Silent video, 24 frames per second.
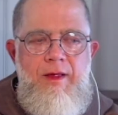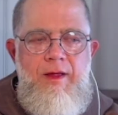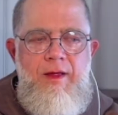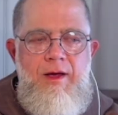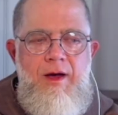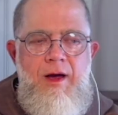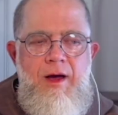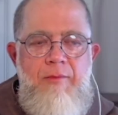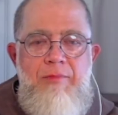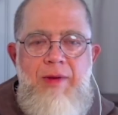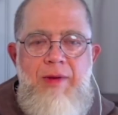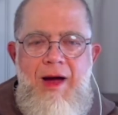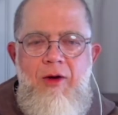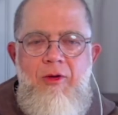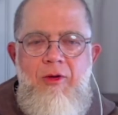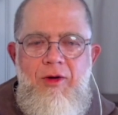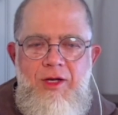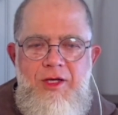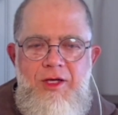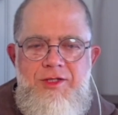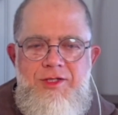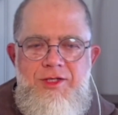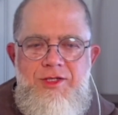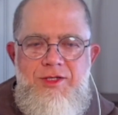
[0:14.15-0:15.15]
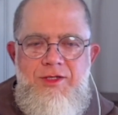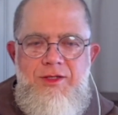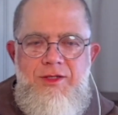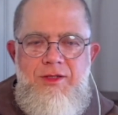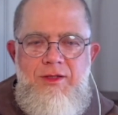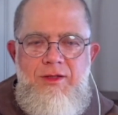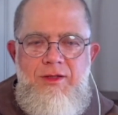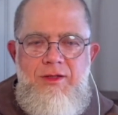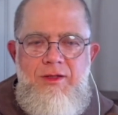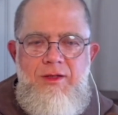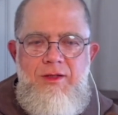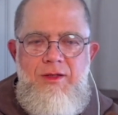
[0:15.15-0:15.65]
I'm powerless.
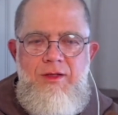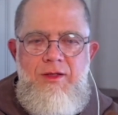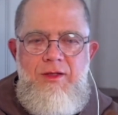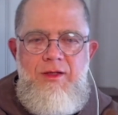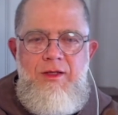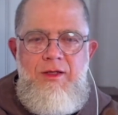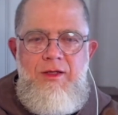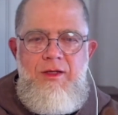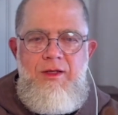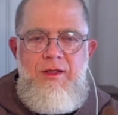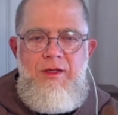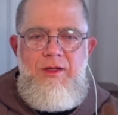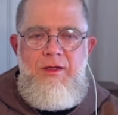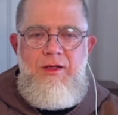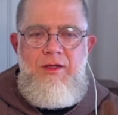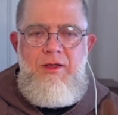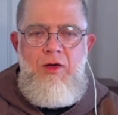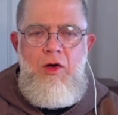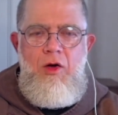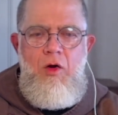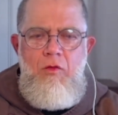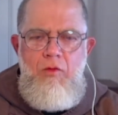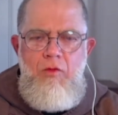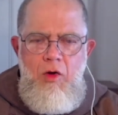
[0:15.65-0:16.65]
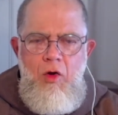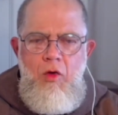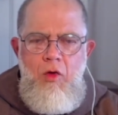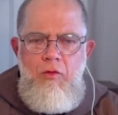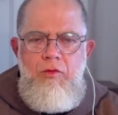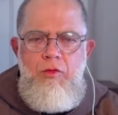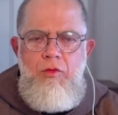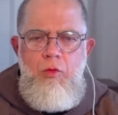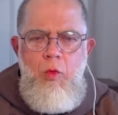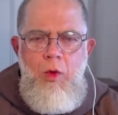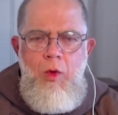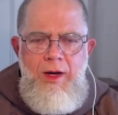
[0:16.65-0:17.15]
Yeah.
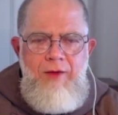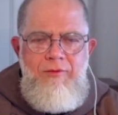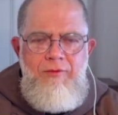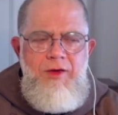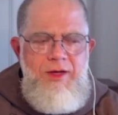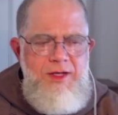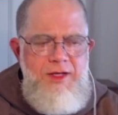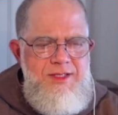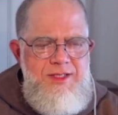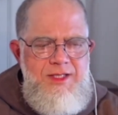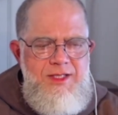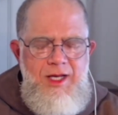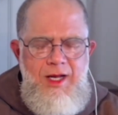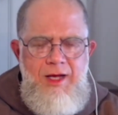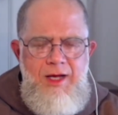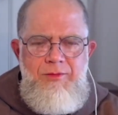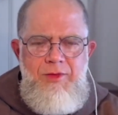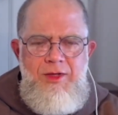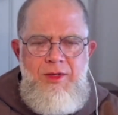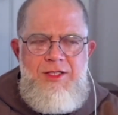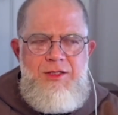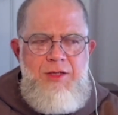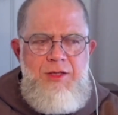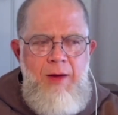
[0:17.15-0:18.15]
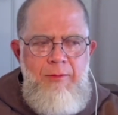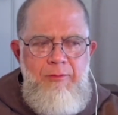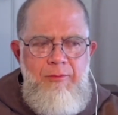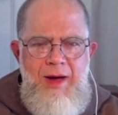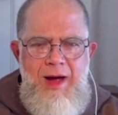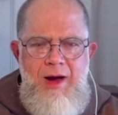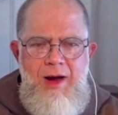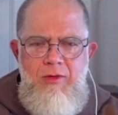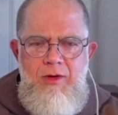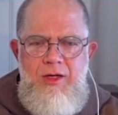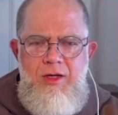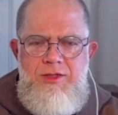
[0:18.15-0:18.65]
Over whatever it is that I'm
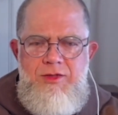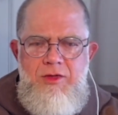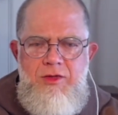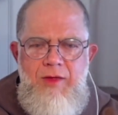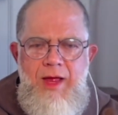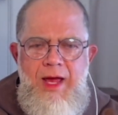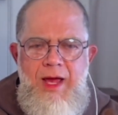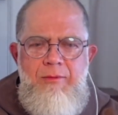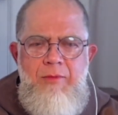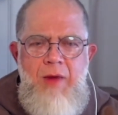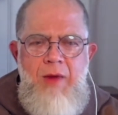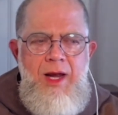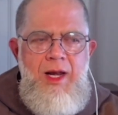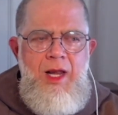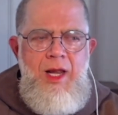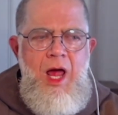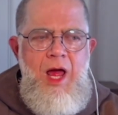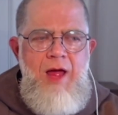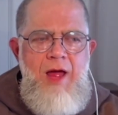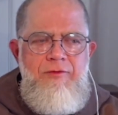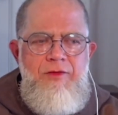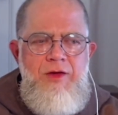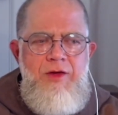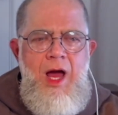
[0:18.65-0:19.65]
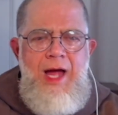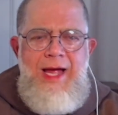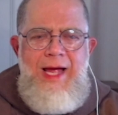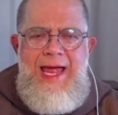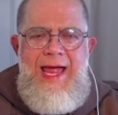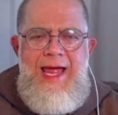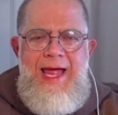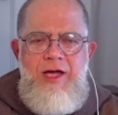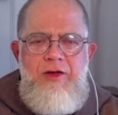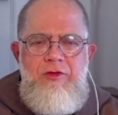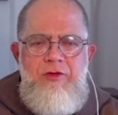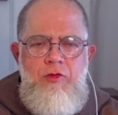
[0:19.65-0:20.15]
powerless over. And my life, I
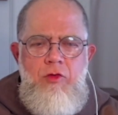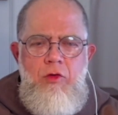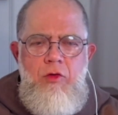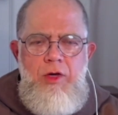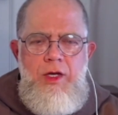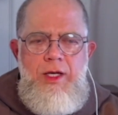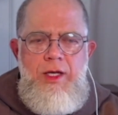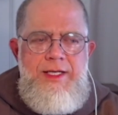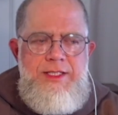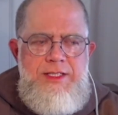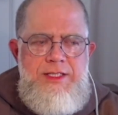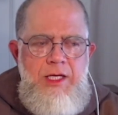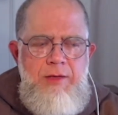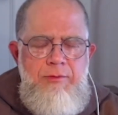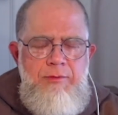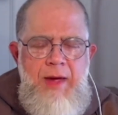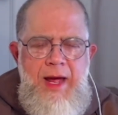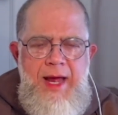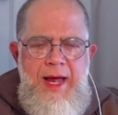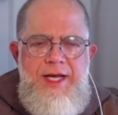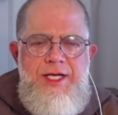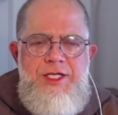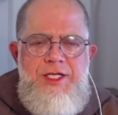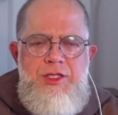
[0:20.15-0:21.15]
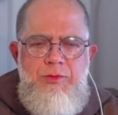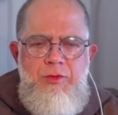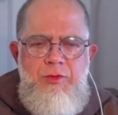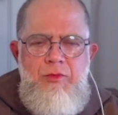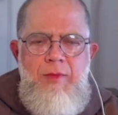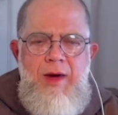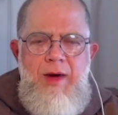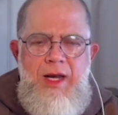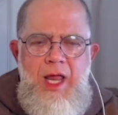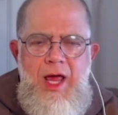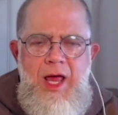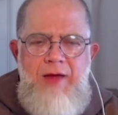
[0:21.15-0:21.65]
can't control it. It's unmanageable.
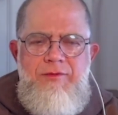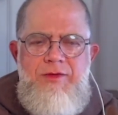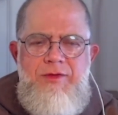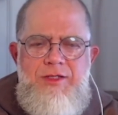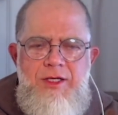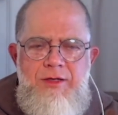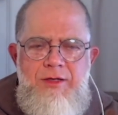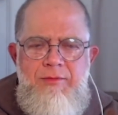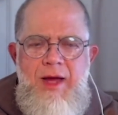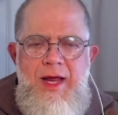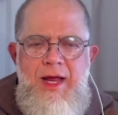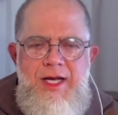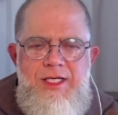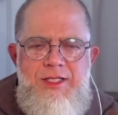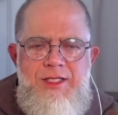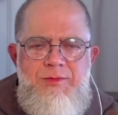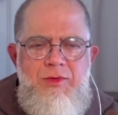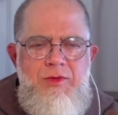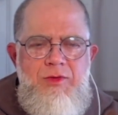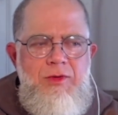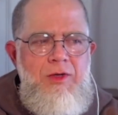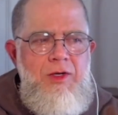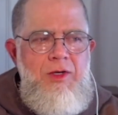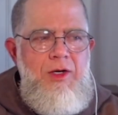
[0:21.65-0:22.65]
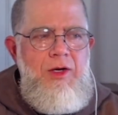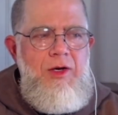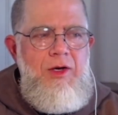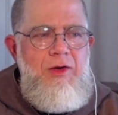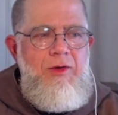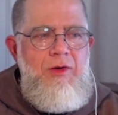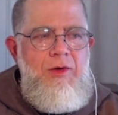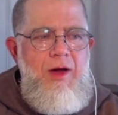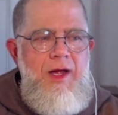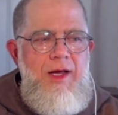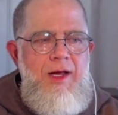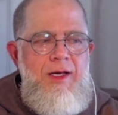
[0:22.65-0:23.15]
My life is unmanageable.
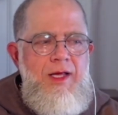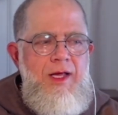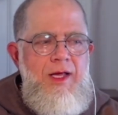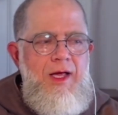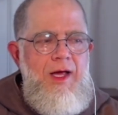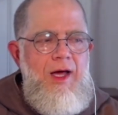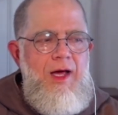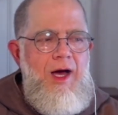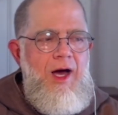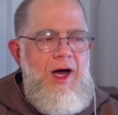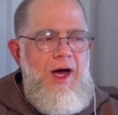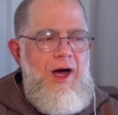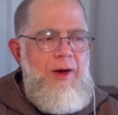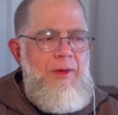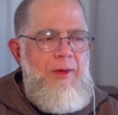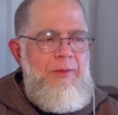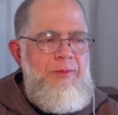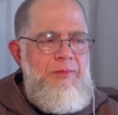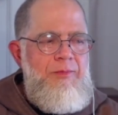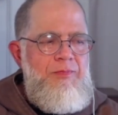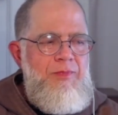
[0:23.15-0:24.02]
Right. Yeah.